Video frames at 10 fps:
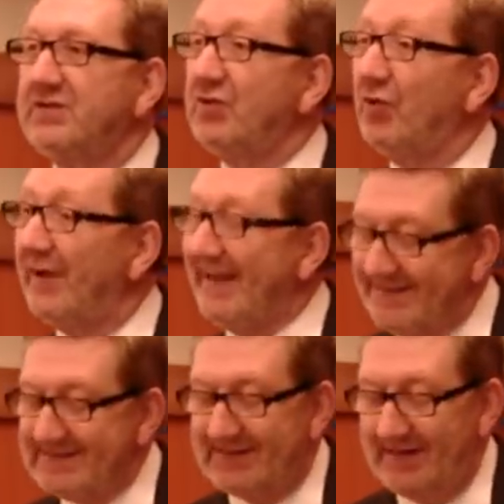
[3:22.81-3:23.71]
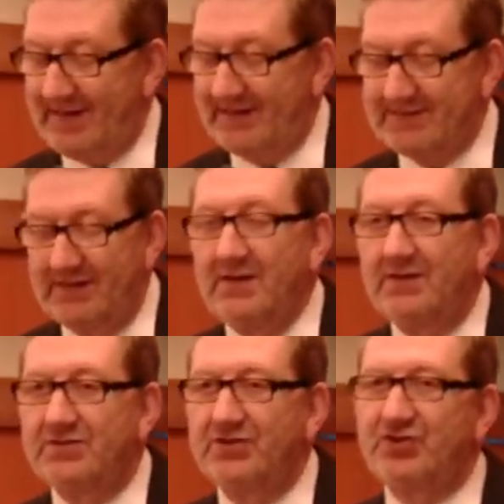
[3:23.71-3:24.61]
your intellect
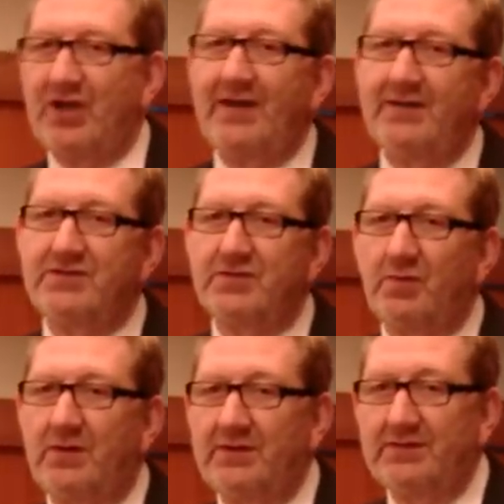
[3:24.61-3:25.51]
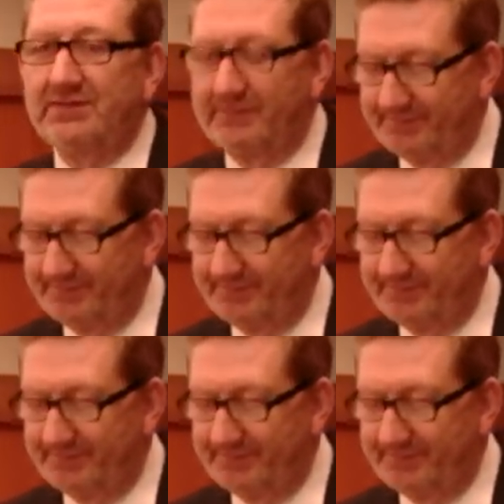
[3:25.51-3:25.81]
to change the world?